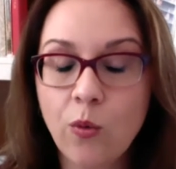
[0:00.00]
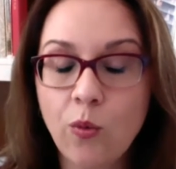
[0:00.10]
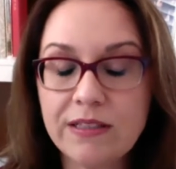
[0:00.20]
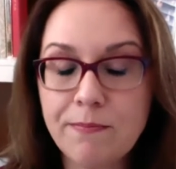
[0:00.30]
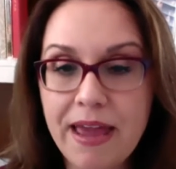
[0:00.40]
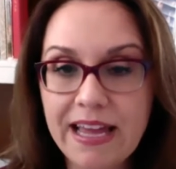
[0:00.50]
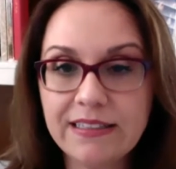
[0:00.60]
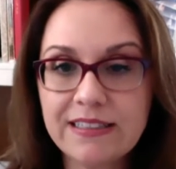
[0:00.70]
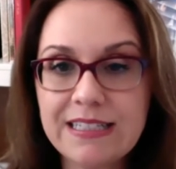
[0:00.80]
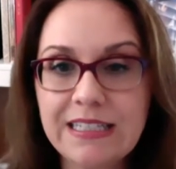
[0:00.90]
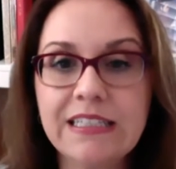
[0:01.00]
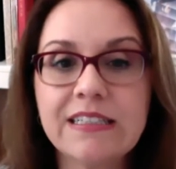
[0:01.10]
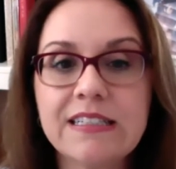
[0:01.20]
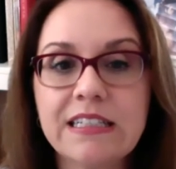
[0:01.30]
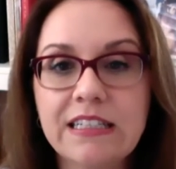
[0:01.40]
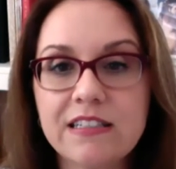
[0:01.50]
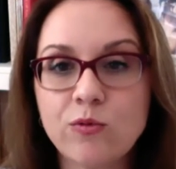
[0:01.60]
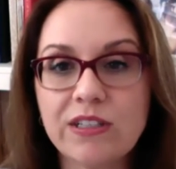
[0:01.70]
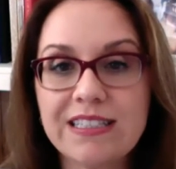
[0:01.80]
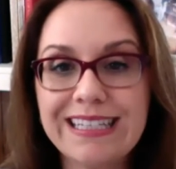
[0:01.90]
What matters here is
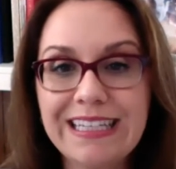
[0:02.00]
what's